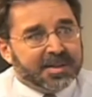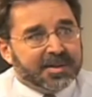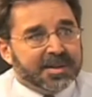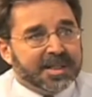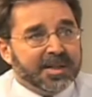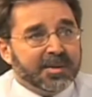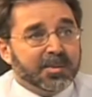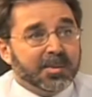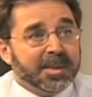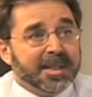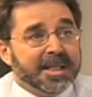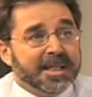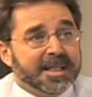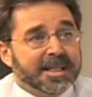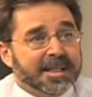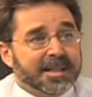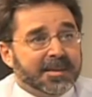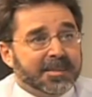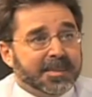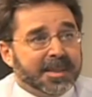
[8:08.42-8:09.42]
they read
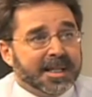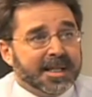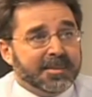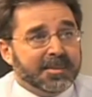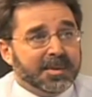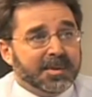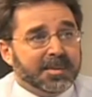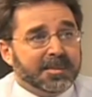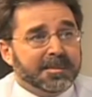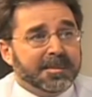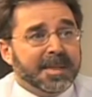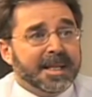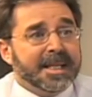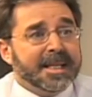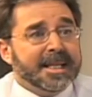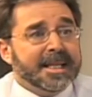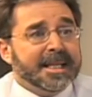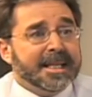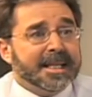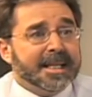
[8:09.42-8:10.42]
in their Bible
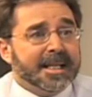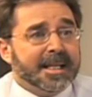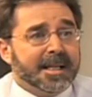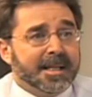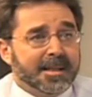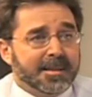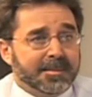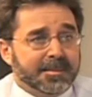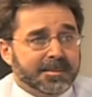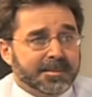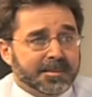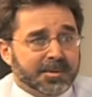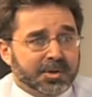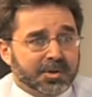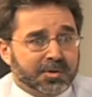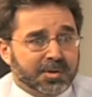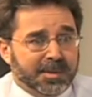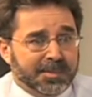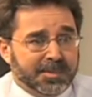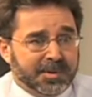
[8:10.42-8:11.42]
many
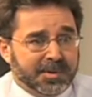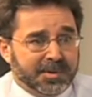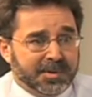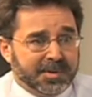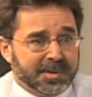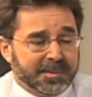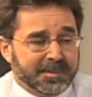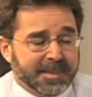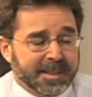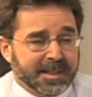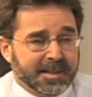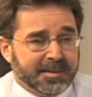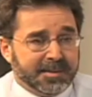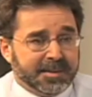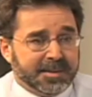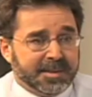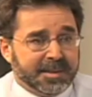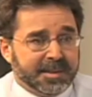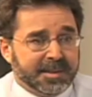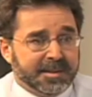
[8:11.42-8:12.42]
scriptures
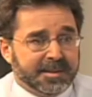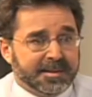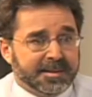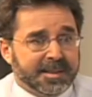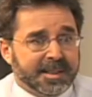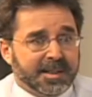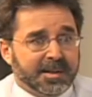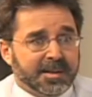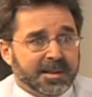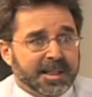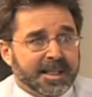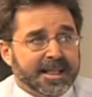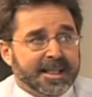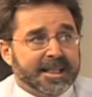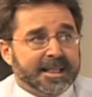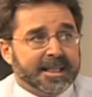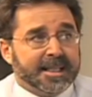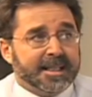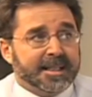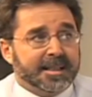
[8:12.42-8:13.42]
about that are
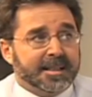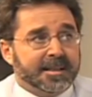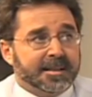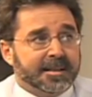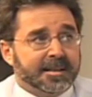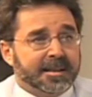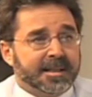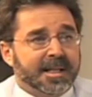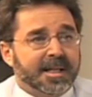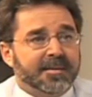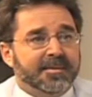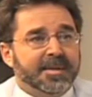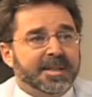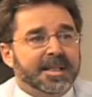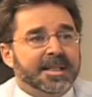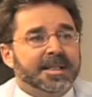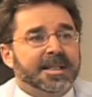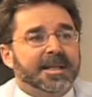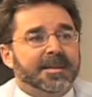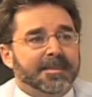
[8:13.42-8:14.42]
like
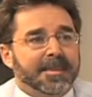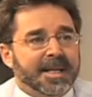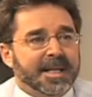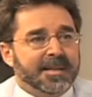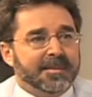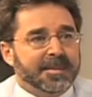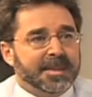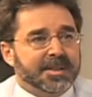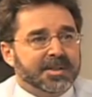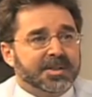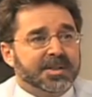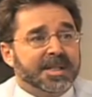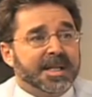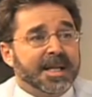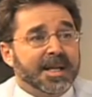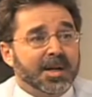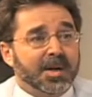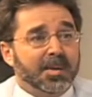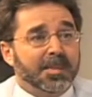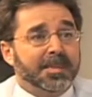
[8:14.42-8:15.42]
covenant commandments to
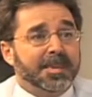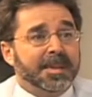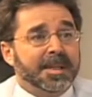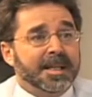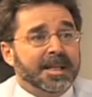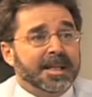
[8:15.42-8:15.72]
help